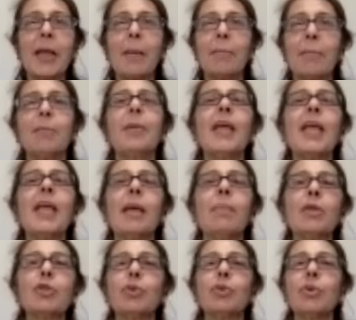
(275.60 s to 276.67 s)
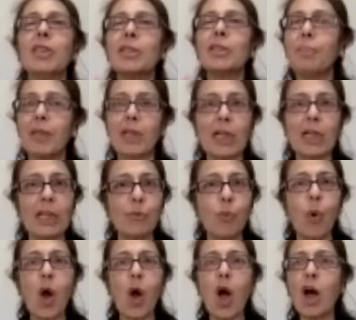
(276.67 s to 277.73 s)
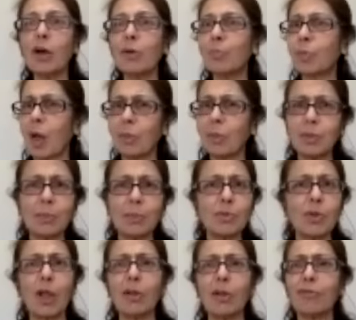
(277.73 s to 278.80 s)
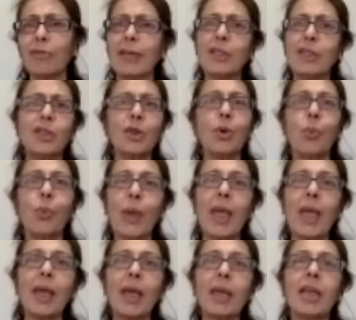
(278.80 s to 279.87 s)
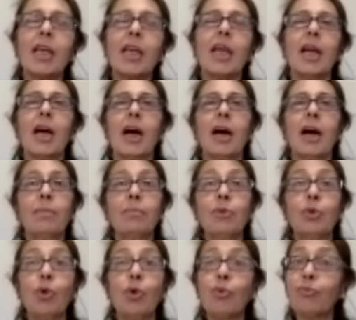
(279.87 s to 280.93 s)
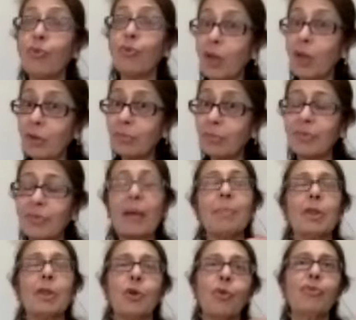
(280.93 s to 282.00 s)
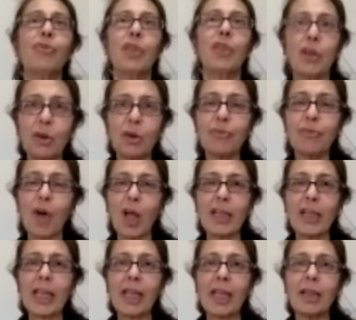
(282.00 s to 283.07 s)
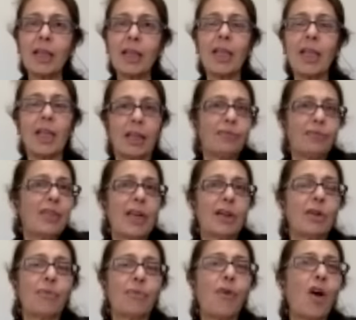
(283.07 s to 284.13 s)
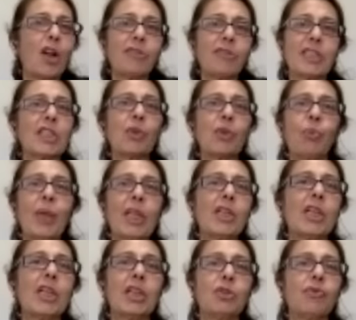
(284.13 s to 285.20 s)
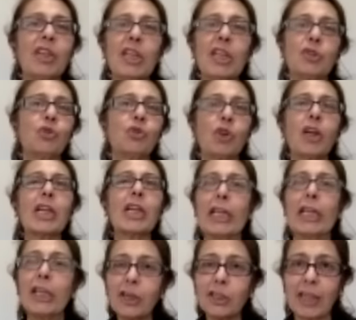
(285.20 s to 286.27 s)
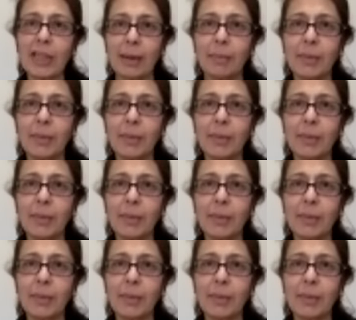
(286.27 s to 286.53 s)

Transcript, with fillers: but being able to independently walk, problem solve, find your way, um, no fall of, I mean, no fear of falling. If they're at a fall risk, we, could, we do not clear them.